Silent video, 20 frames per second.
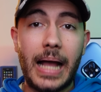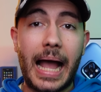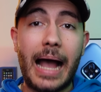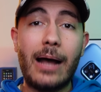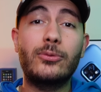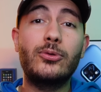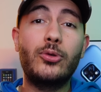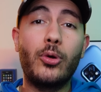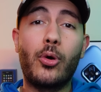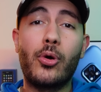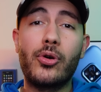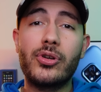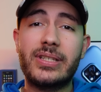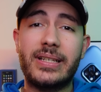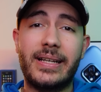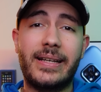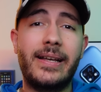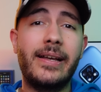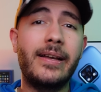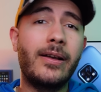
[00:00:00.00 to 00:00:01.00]
Outdoors,
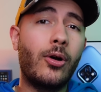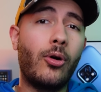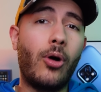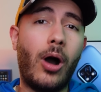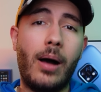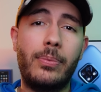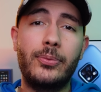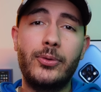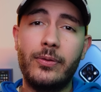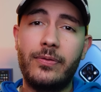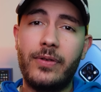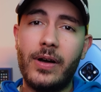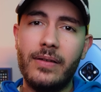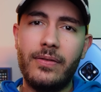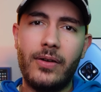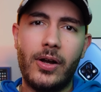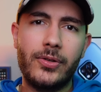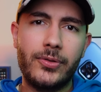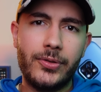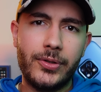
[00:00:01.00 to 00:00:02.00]
it can go up to
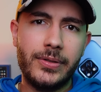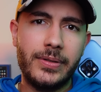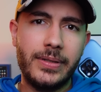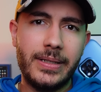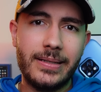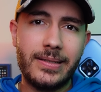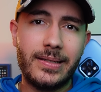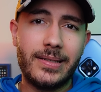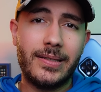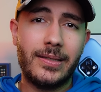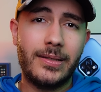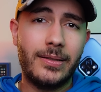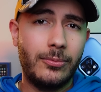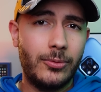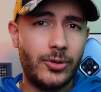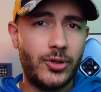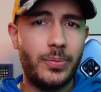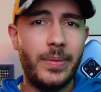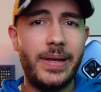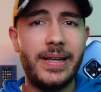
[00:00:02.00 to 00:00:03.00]
500 nits,
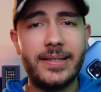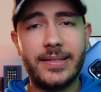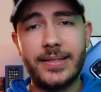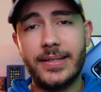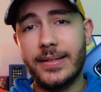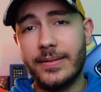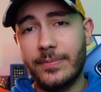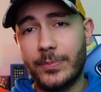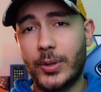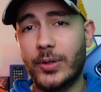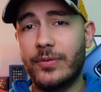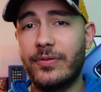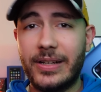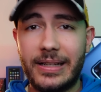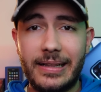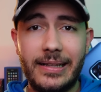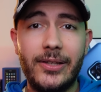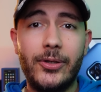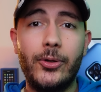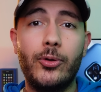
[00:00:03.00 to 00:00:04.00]
which makes it
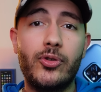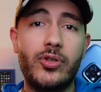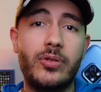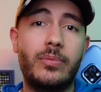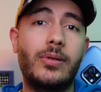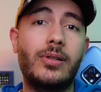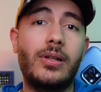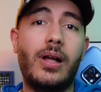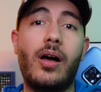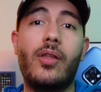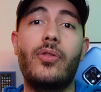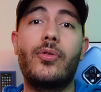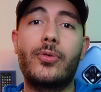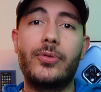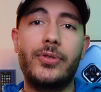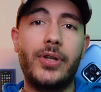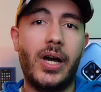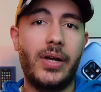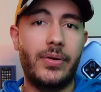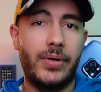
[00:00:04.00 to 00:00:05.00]
perfectly usable under
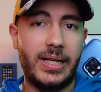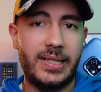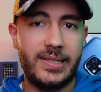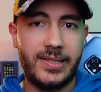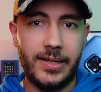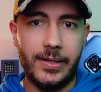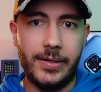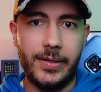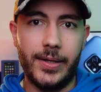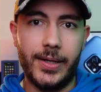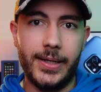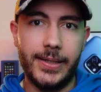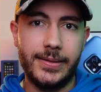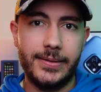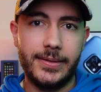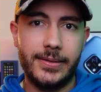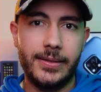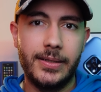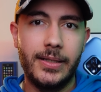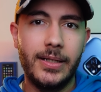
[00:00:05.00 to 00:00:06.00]
direct
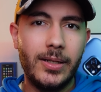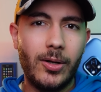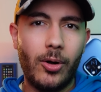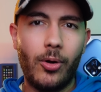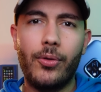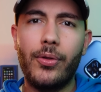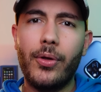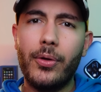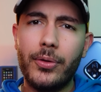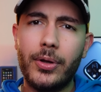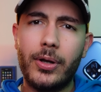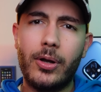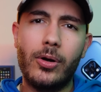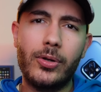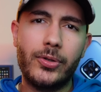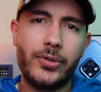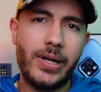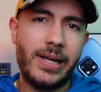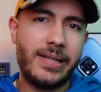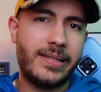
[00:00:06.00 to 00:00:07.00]
sunlight, although the
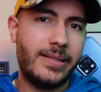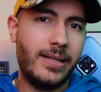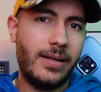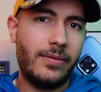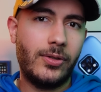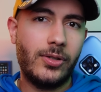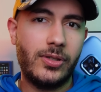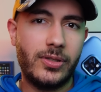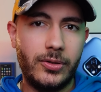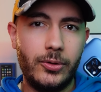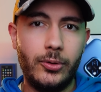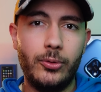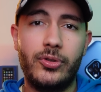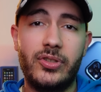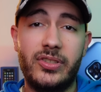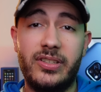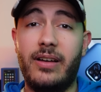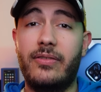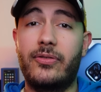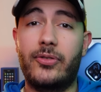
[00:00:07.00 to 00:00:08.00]
contrast levels do
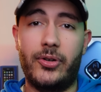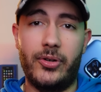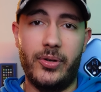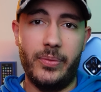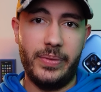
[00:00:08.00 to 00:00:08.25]
suffer a